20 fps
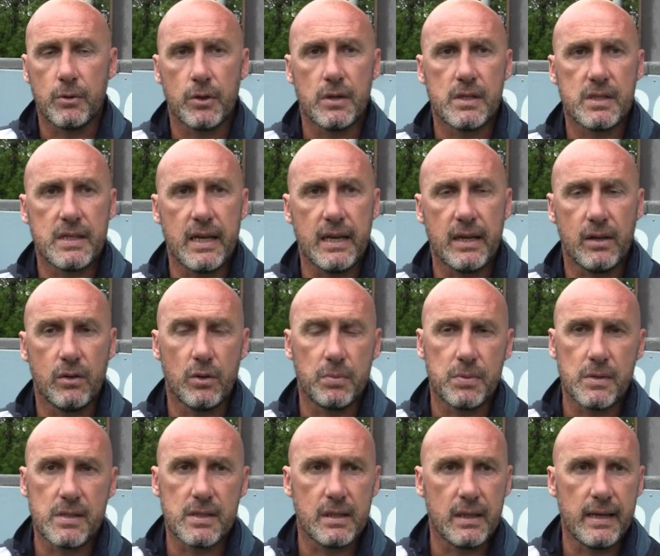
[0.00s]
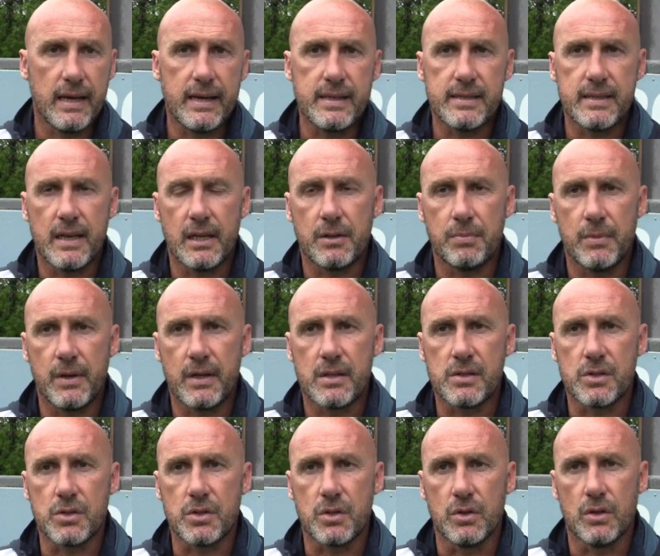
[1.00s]
But it's taken up until the 88th
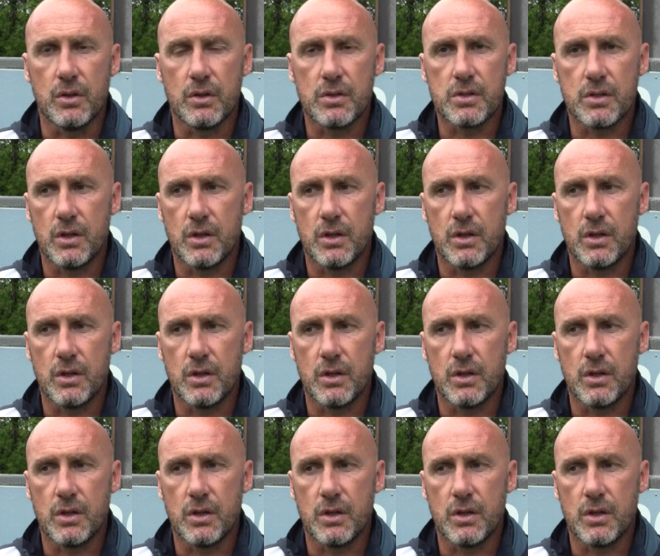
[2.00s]
minute to score.